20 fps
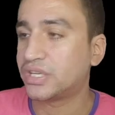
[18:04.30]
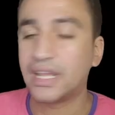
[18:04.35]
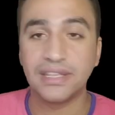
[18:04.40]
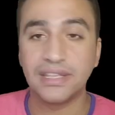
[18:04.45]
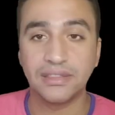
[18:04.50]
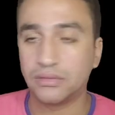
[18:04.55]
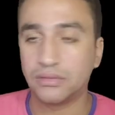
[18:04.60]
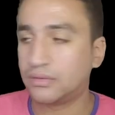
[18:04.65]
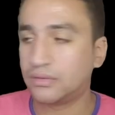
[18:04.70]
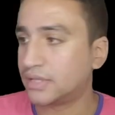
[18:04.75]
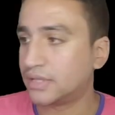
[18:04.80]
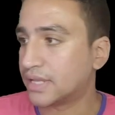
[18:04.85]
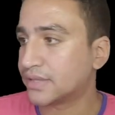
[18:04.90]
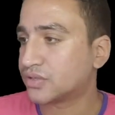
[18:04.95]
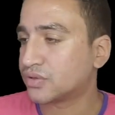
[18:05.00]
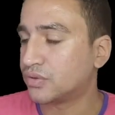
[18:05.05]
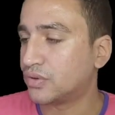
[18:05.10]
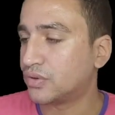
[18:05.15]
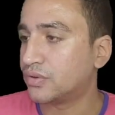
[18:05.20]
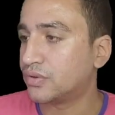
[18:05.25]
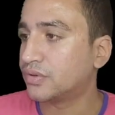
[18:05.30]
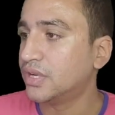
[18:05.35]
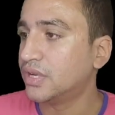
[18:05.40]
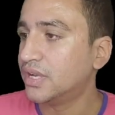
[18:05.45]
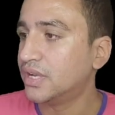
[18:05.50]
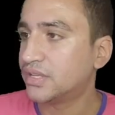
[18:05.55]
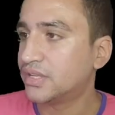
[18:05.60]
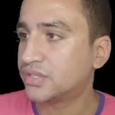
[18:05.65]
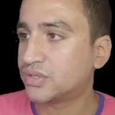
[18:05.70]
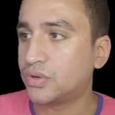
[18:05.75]
and so on.
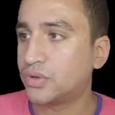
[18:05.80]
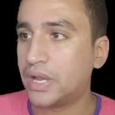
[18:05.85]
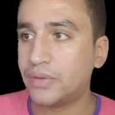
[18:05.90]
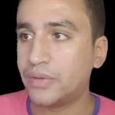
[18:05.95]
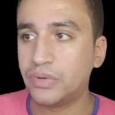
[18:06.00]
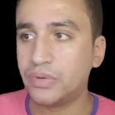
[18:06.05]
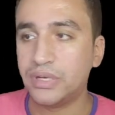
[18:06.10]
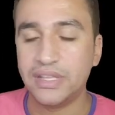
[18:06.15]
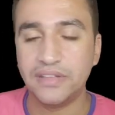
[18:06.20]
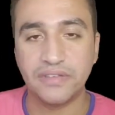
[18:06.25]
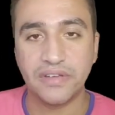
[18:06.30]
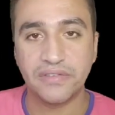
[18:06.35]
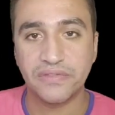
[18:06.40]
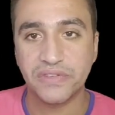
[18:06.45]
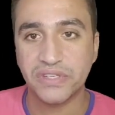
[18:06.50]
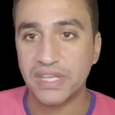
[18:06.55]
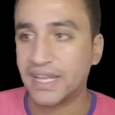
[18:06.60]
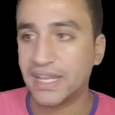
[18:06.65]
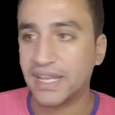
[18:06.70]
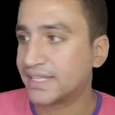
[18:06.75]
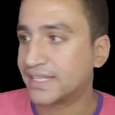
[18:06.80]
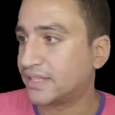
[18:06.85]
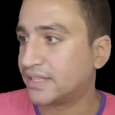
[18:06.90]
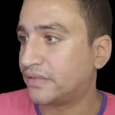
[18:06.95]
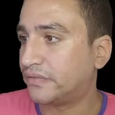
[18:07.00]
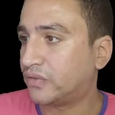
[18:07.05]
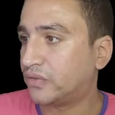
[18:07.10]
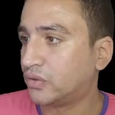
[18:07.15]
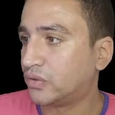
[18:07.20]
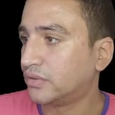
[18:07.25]
So I will leave everything as a
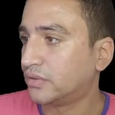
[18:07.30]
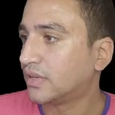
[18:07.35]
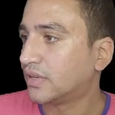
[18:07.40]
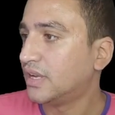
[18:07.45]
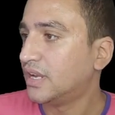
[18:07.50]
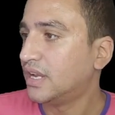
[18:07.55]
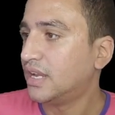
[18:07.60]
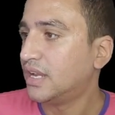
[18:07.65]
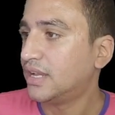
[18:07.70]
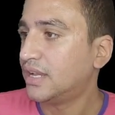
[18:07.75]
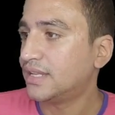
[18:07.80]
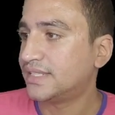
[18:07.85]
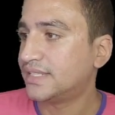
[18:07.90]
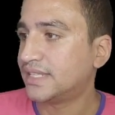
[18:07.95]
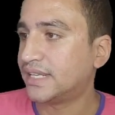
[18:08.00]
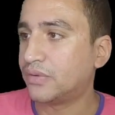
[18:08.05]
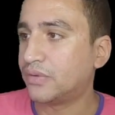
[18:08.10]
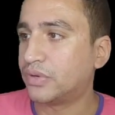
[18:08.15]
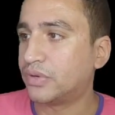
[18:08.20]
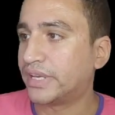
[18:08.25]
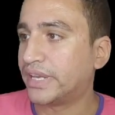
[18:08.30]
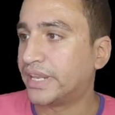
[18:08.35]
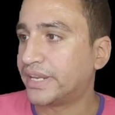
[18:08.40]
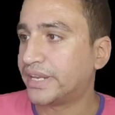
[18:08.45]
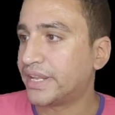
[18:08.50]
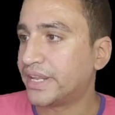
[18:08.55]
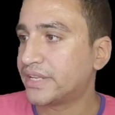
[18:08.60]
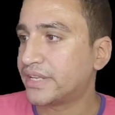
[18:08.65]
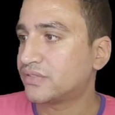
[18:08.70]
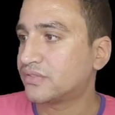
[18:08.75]
default. Then I will click
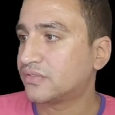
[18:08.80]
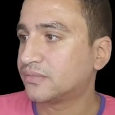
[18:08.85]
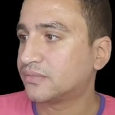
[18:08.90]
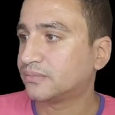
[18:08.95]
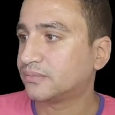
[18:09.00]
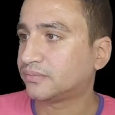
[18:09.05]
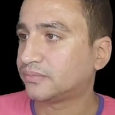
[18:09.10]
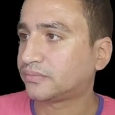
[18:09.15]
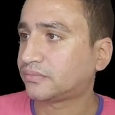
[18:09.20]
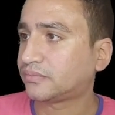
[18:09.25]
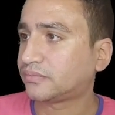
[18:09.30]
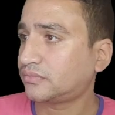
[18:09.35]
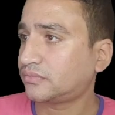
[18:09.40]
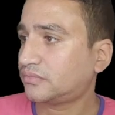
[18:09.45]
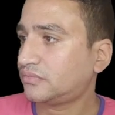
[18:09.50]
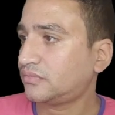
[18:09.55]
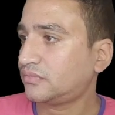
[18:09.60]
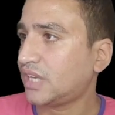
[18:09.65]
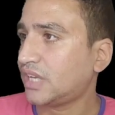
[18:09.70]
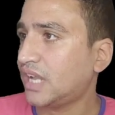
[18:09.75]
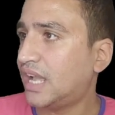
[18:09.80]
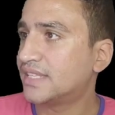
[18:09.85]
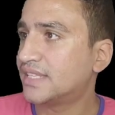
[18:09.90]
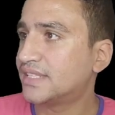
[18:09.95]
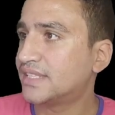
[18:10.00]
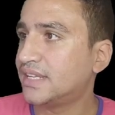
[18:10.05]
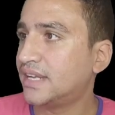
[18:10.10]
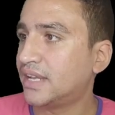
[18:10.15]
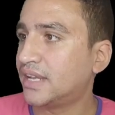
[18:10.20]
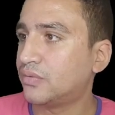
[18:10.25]
next, and
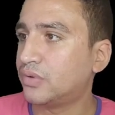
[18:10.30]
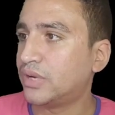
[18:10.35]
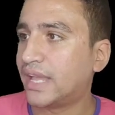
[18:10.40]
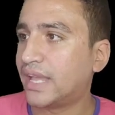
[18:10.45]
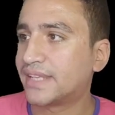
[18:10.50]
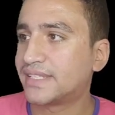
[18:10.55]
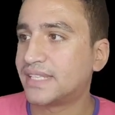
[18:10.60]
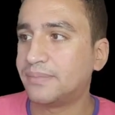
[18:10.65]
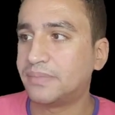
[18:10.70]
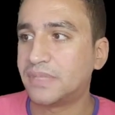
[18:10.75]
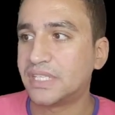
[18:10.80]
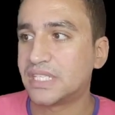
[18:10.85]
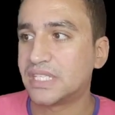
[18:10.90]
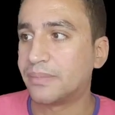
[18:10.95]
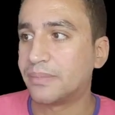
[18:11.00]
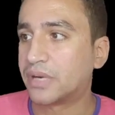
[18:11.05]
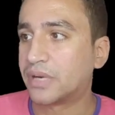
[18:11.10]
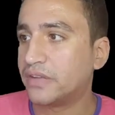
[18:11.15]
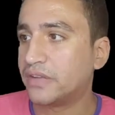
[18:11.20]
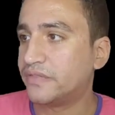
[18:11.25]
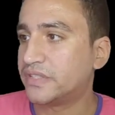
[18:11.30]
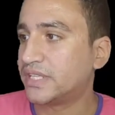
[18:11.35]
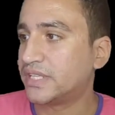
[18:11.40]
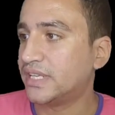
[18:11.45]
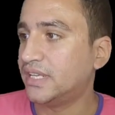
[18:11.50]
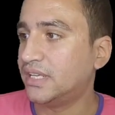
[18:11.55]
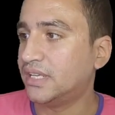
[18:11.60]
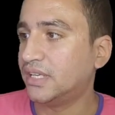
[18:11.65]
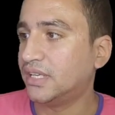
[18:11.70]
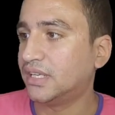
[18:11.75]
then I will accept the privacy